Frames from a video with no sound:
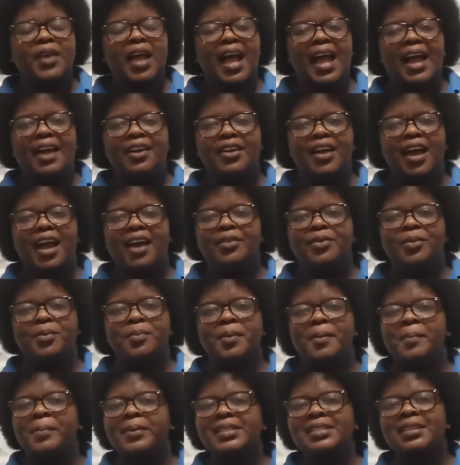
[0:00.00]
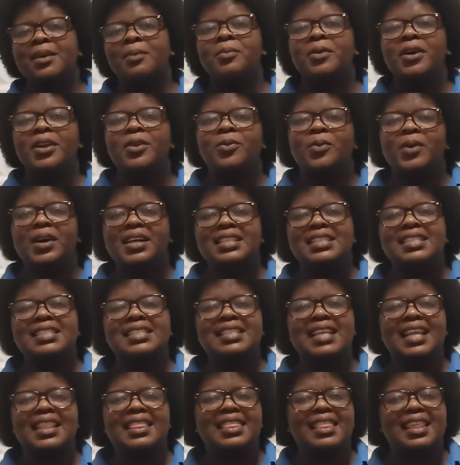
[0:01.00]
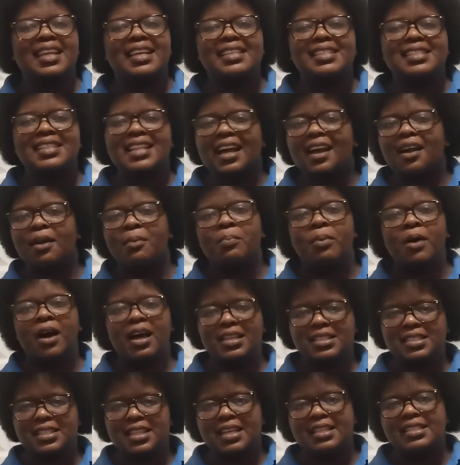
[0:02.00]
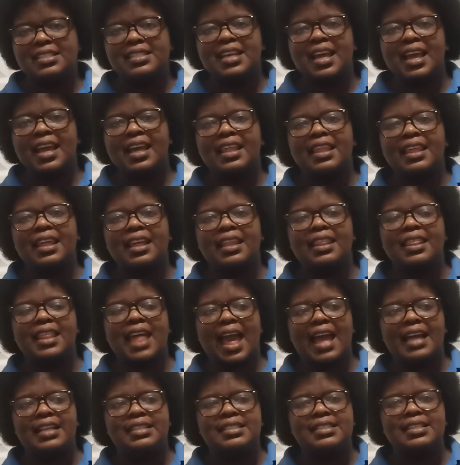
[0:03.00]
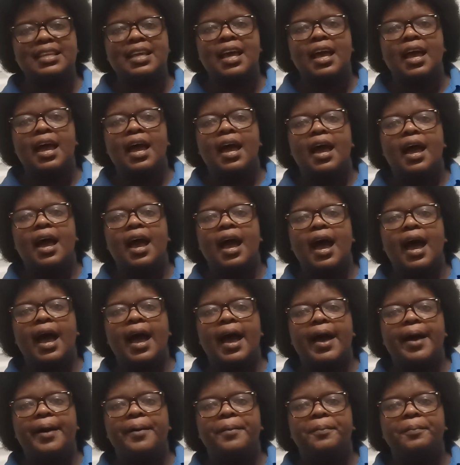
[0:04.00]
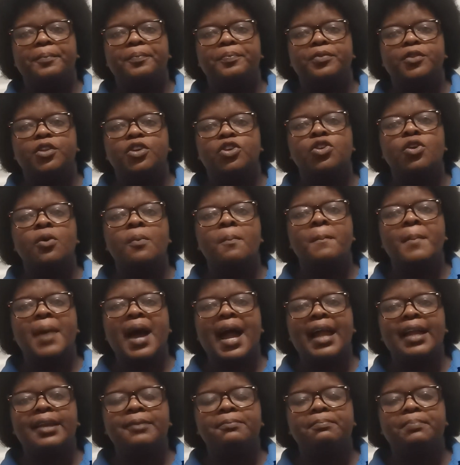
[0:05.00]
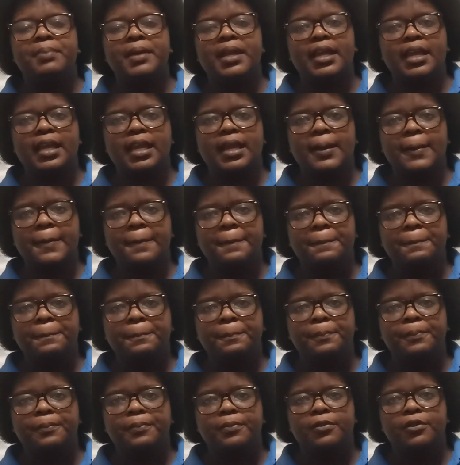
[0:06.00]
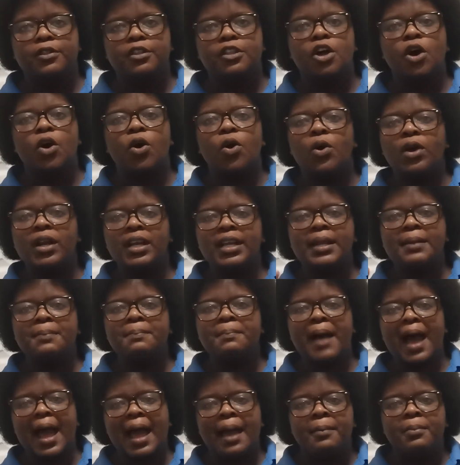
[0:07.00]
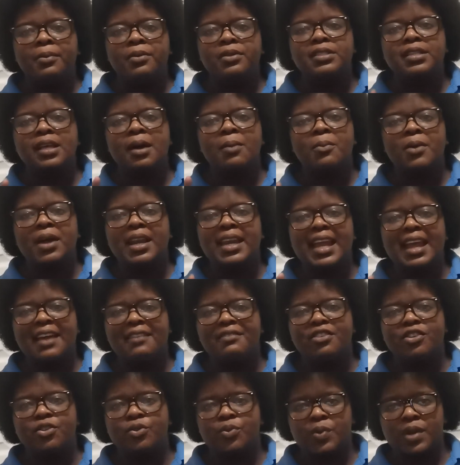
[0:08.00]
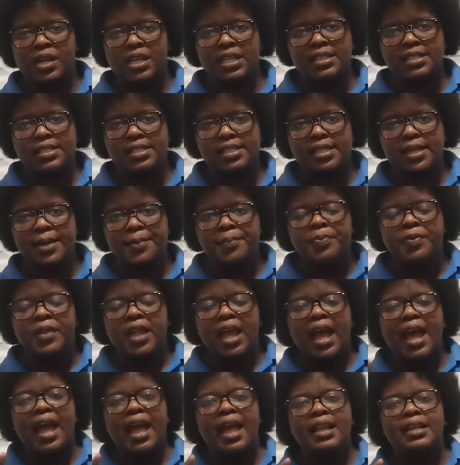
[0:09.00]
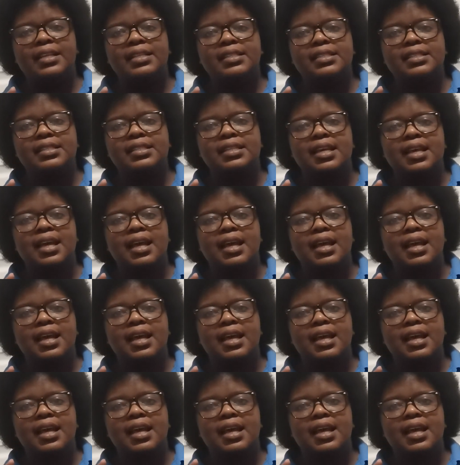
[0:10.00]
I remember someone once said this, like a pastor saying that, you might be the only Bible someone ever reads. And